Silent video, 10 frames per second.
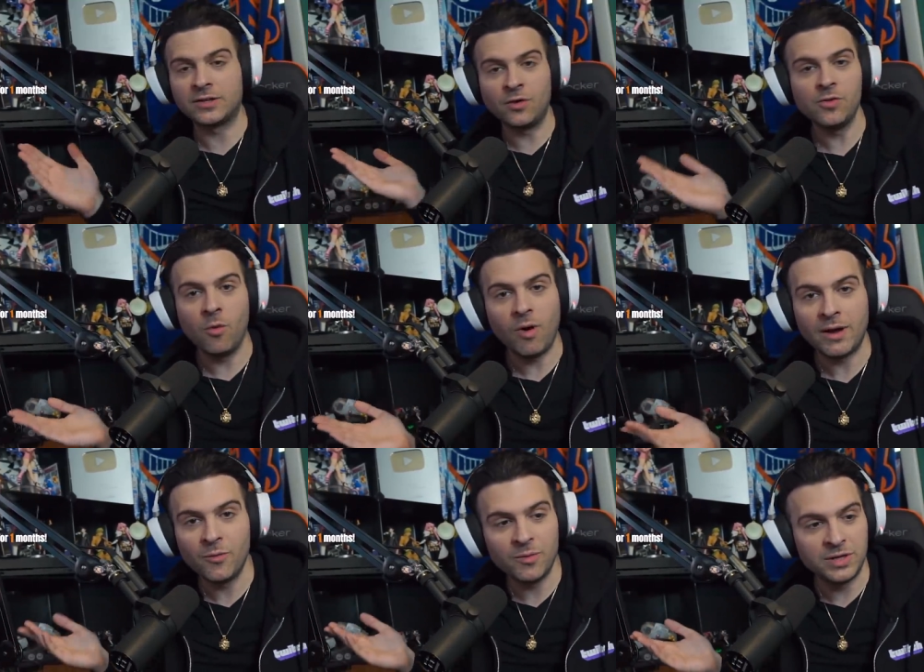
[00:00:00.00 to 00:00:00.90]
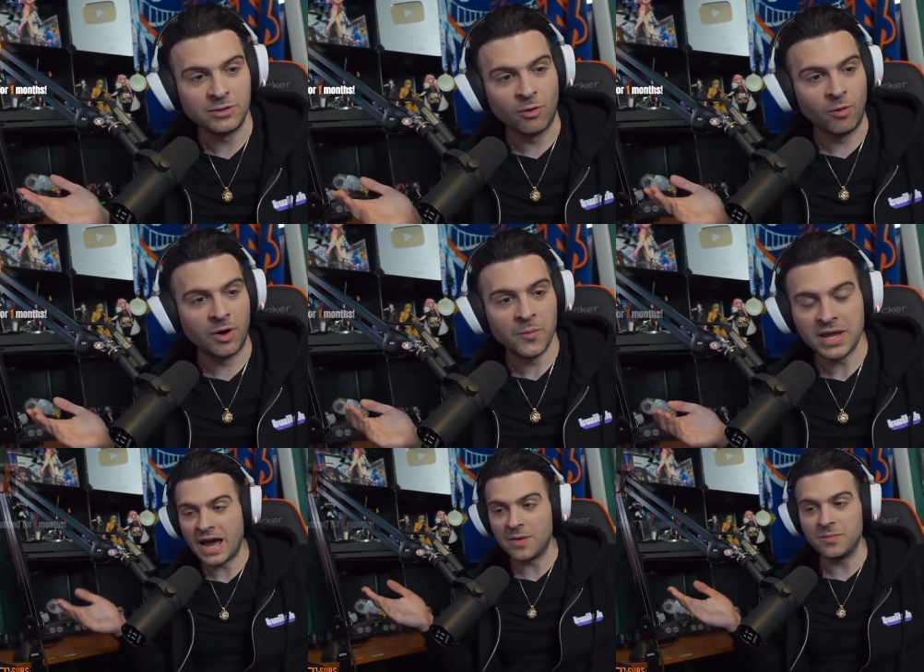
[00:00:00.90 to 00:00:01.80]
don't know why women don't want me.
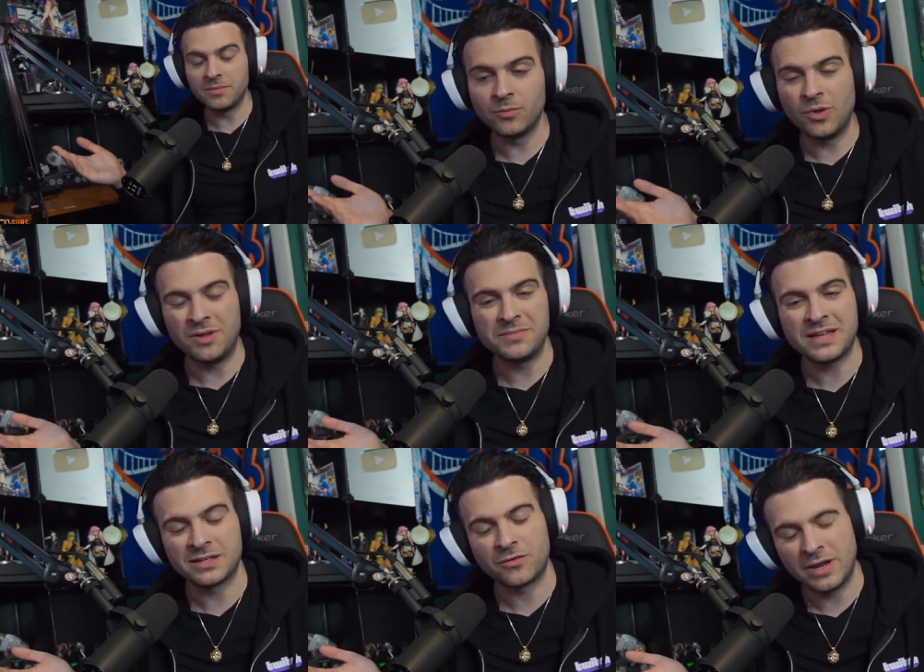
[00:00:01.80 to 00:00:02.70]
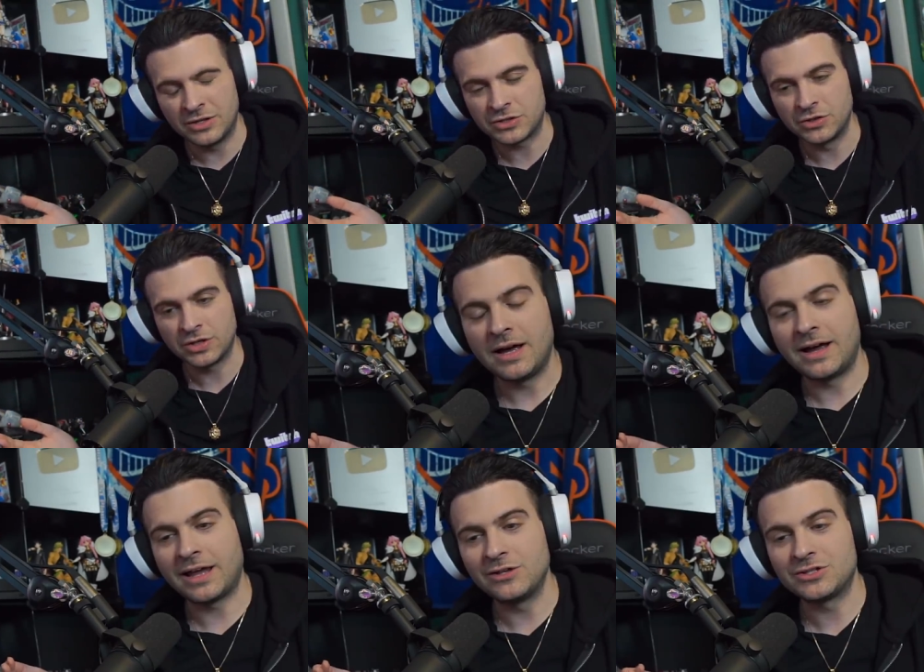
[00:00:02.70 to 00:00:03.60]
I'm well. I'm not the greatest cook.
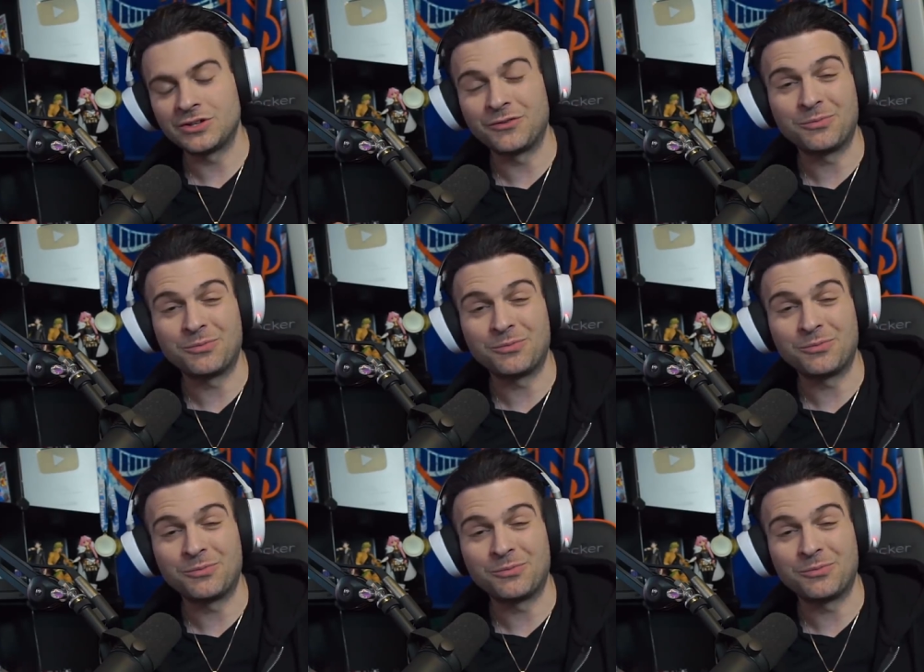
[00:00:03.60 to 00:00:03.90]
I could serve